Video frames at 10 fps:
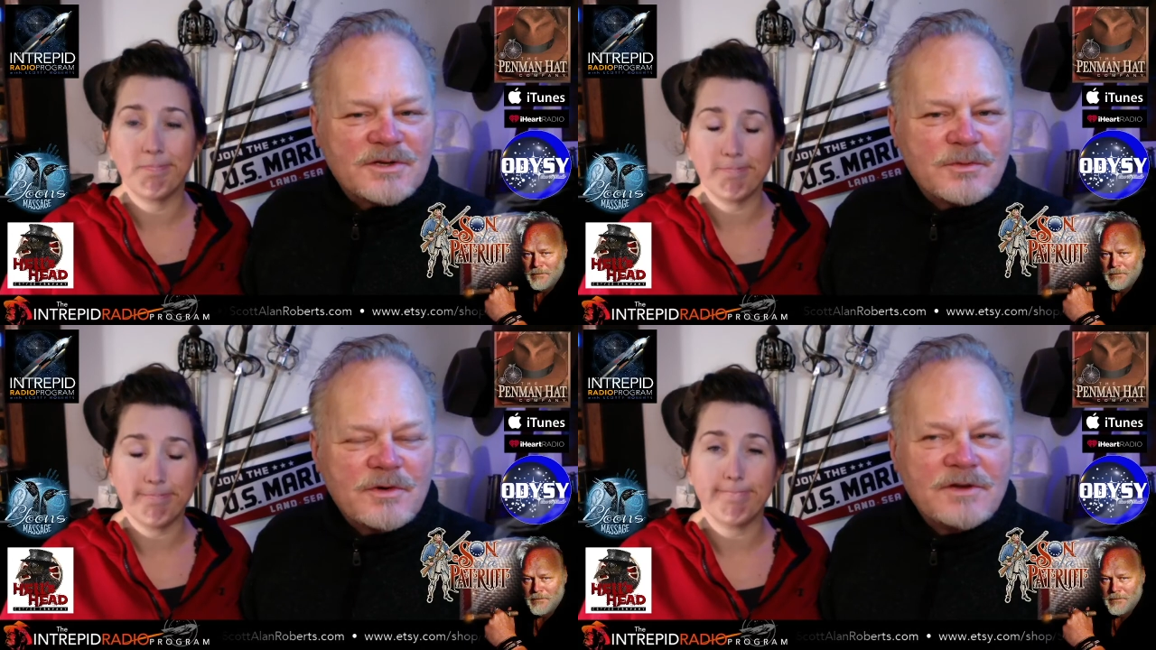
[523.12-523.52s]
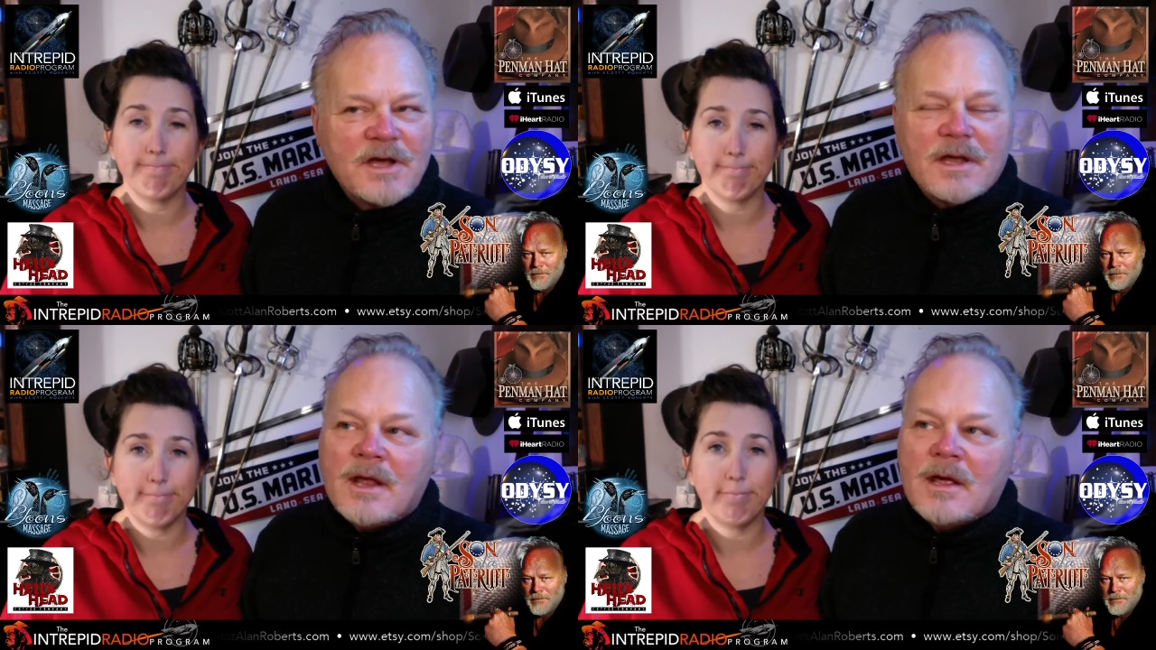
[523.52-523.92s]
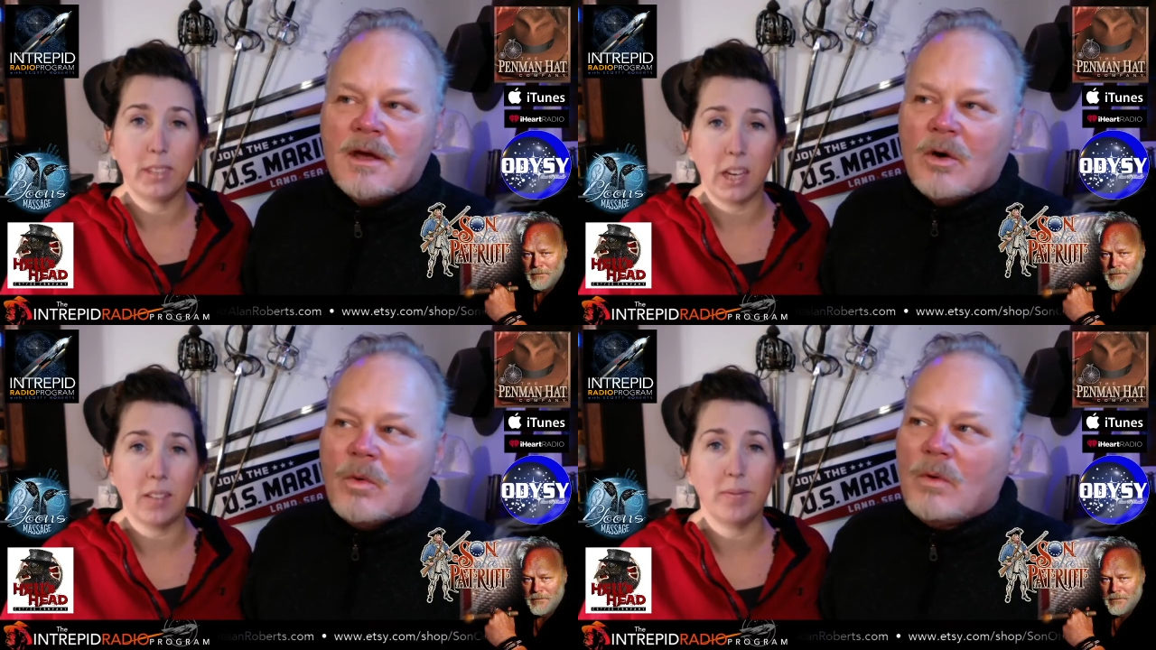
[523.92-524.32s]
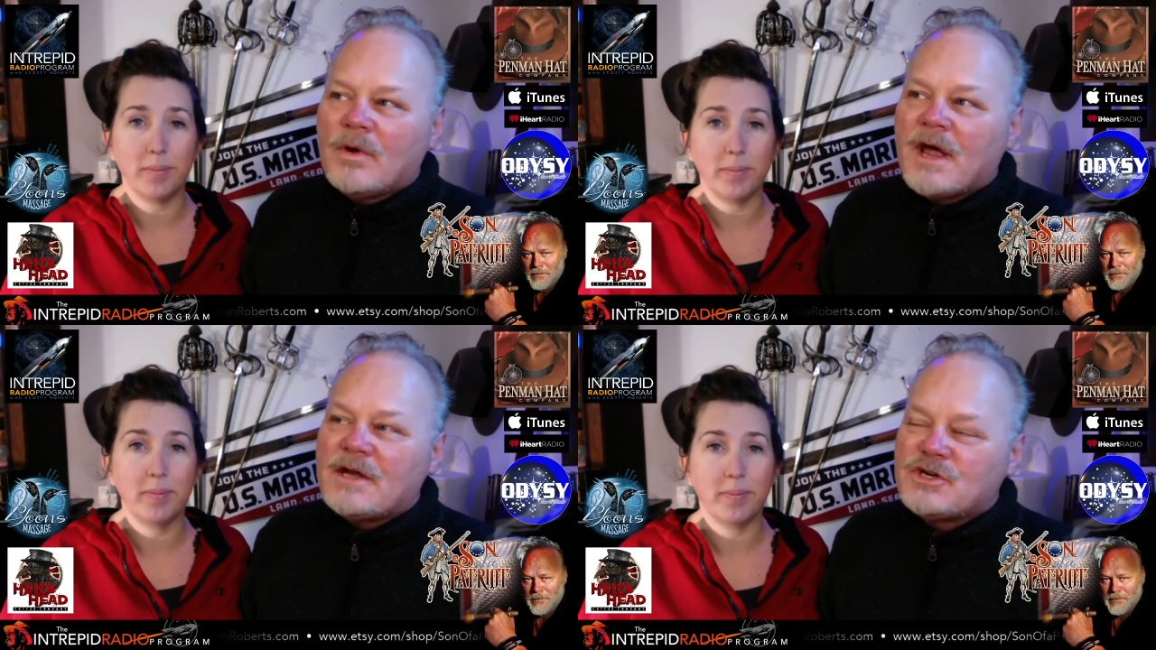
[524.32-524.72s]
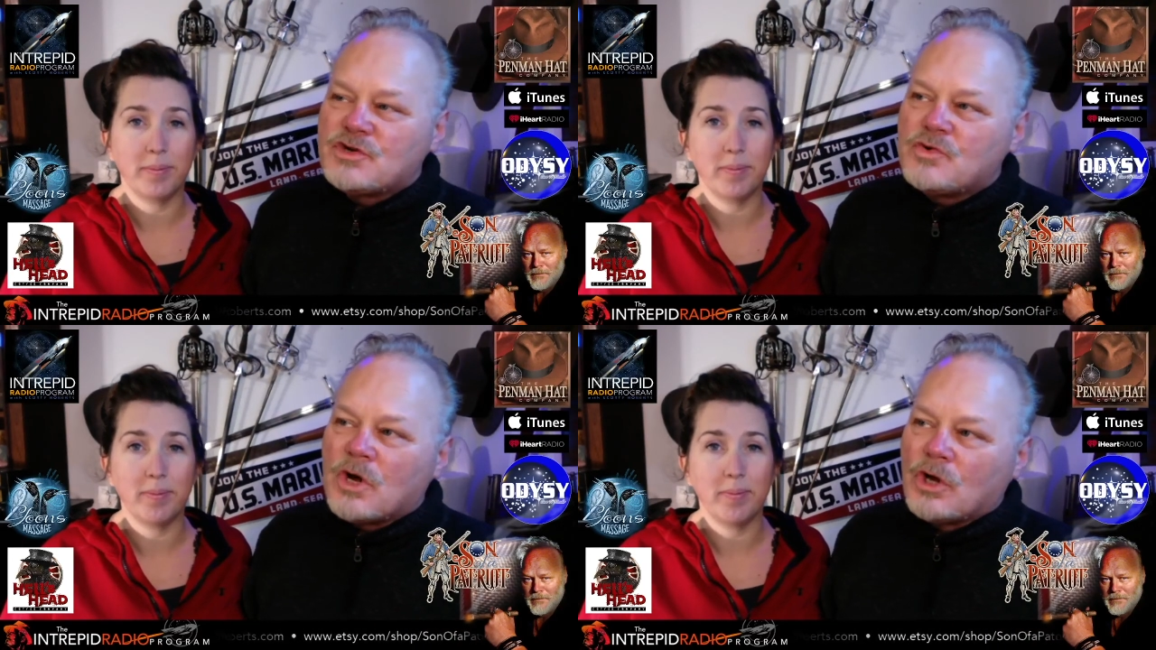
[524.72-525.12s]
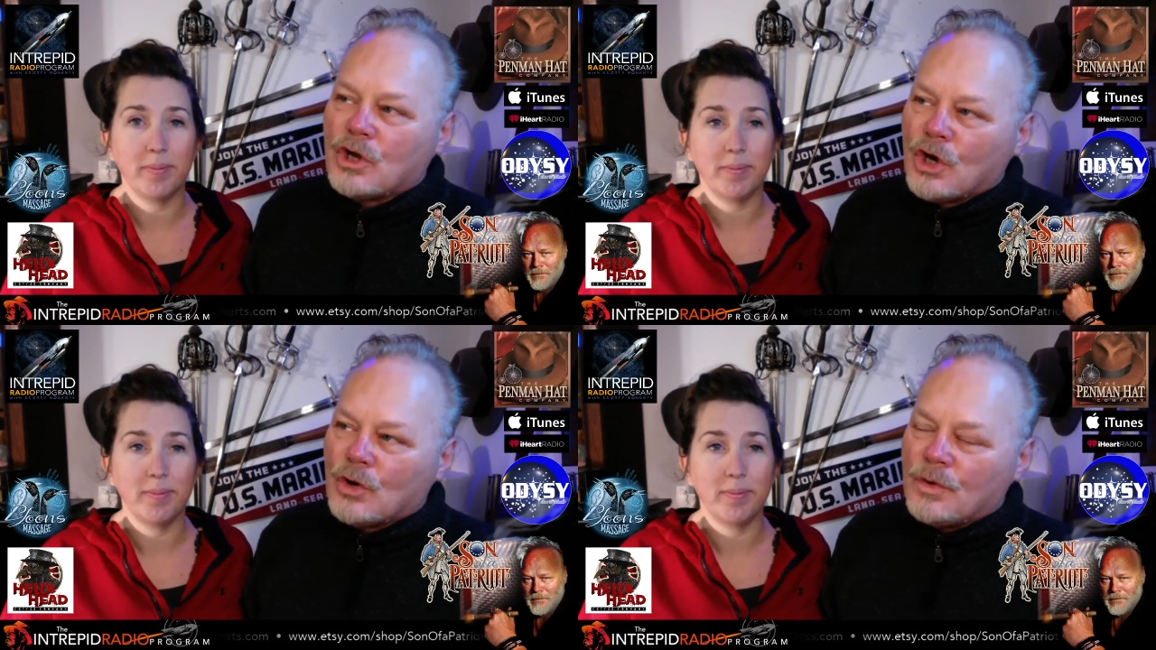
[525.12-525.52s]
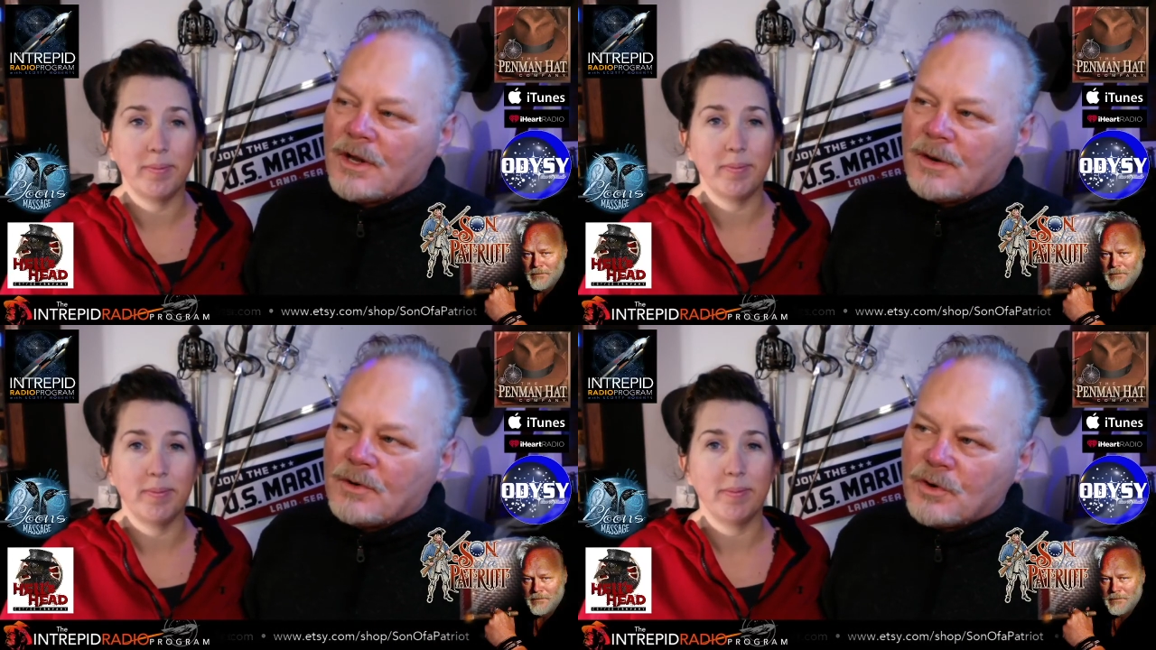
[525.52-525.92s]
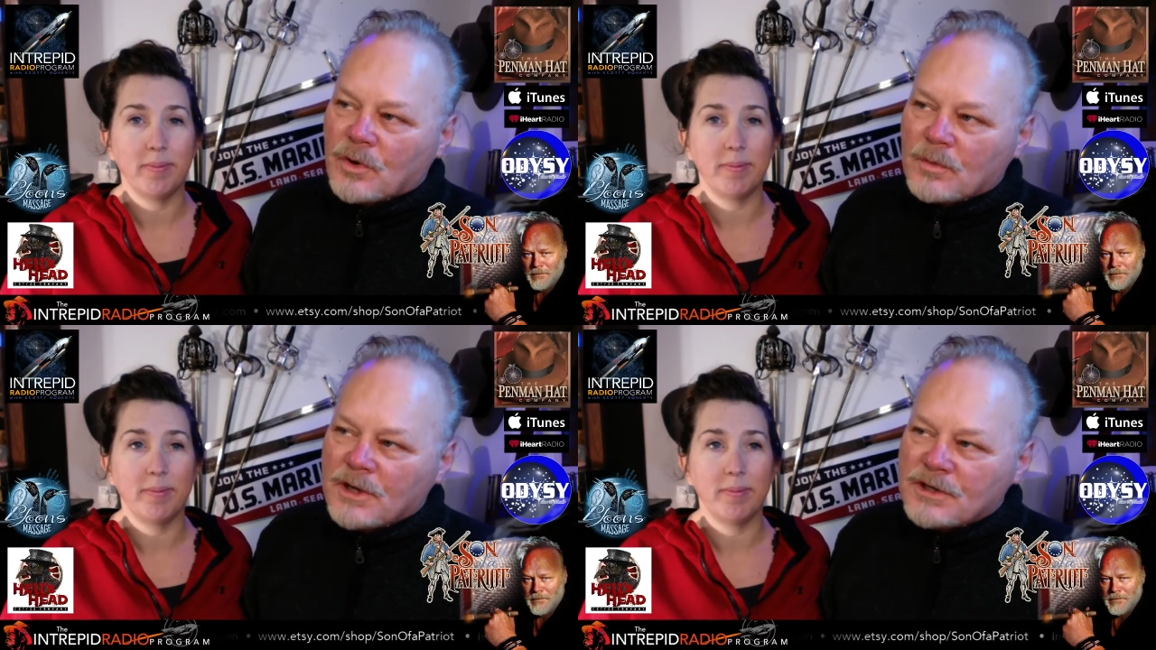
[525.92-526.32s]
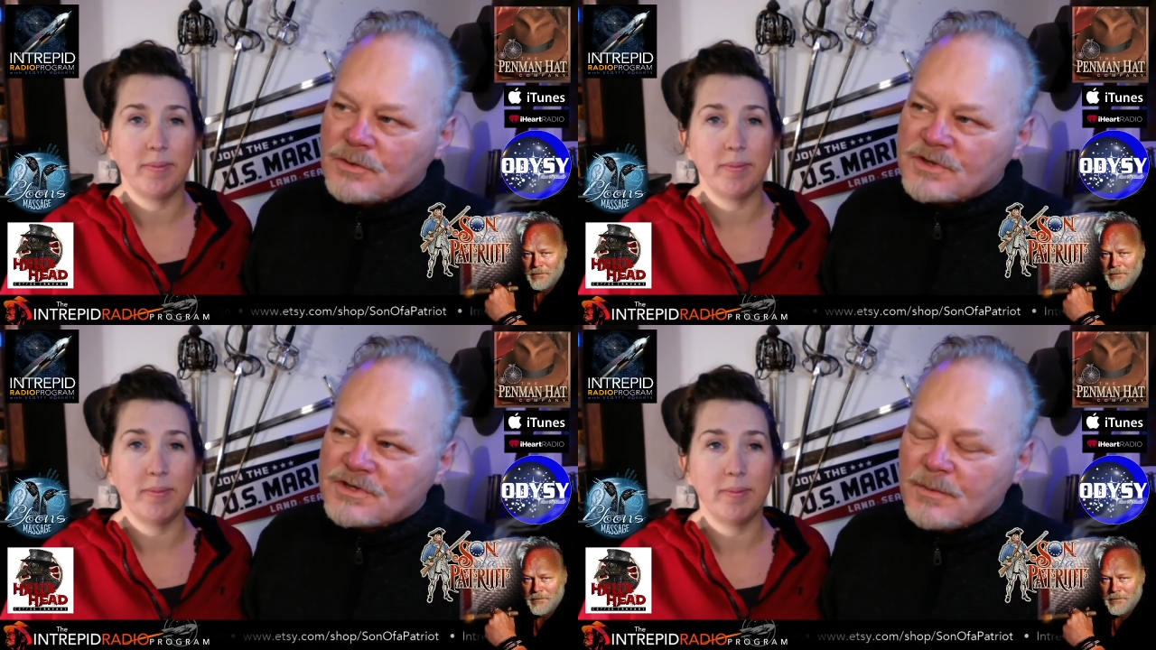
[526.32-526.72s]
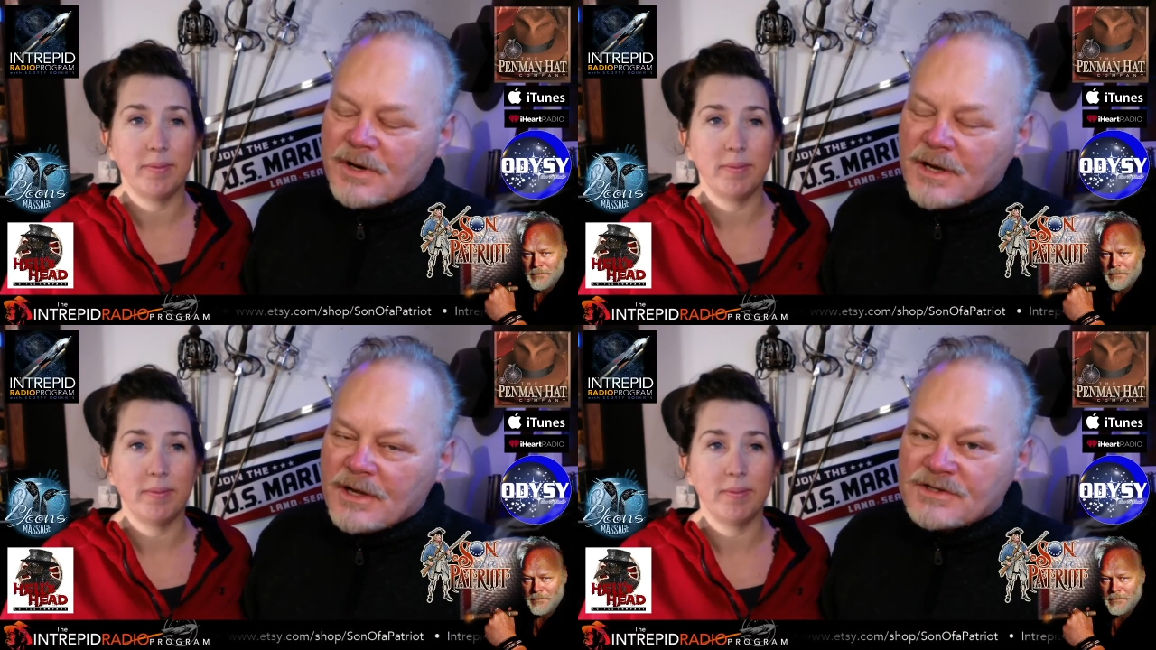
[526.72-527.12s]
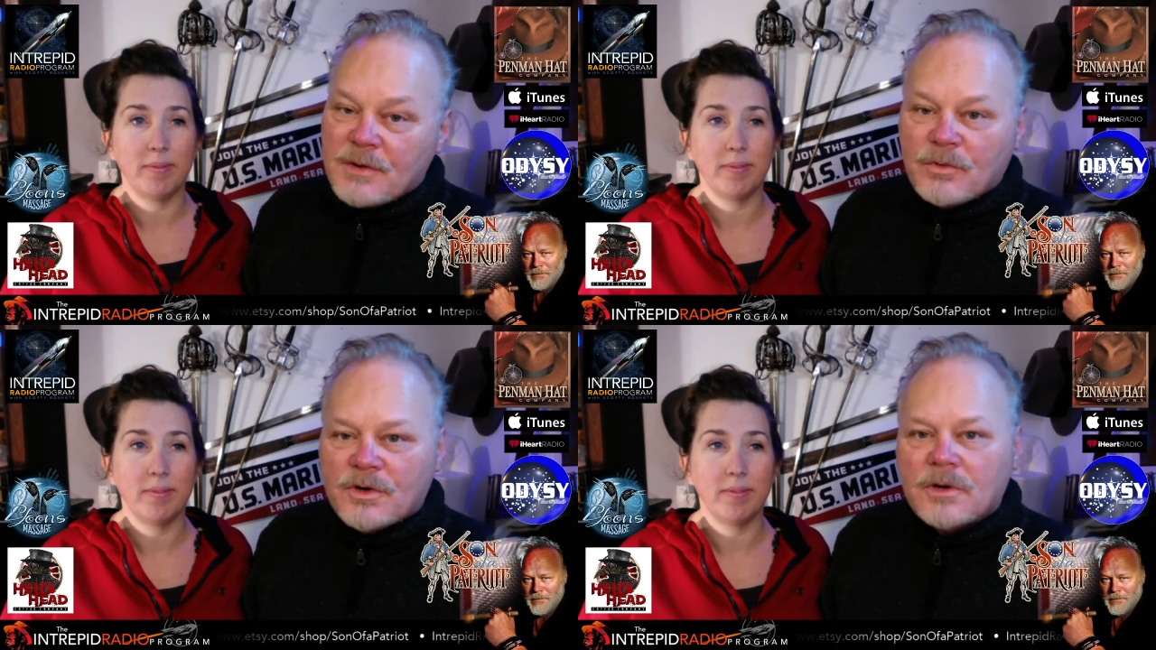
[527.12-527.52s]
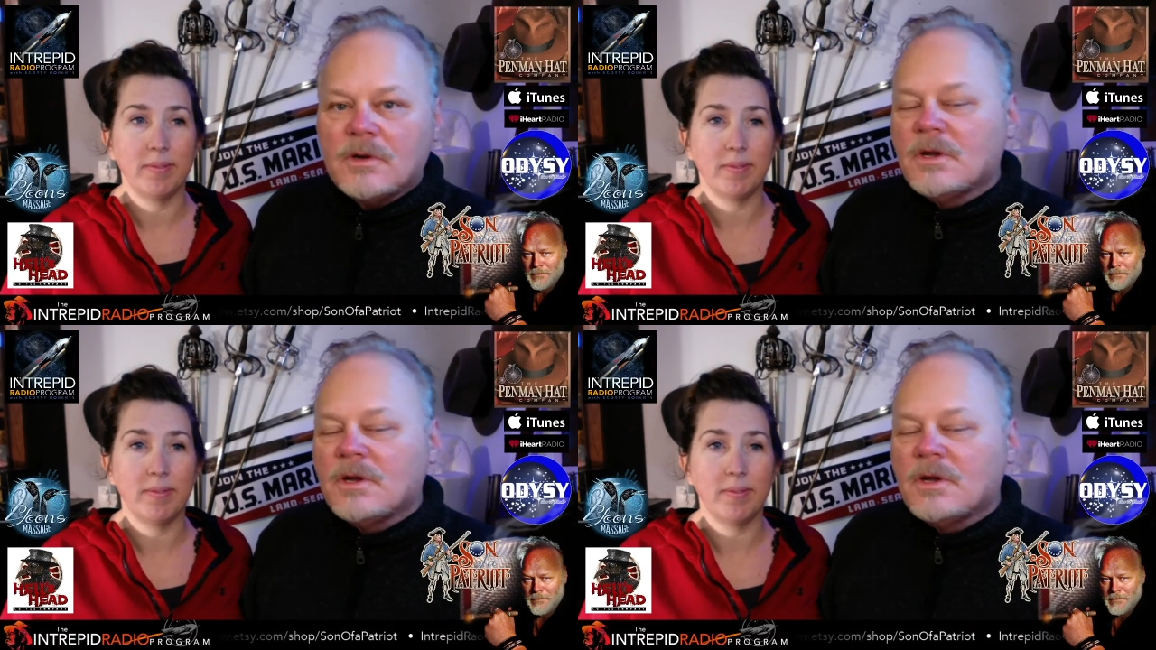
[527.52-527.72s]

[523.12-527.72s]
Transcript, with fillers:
Speaker 1: that we've done. Yeah. What would I do alone that I would normally do with somebody else that would,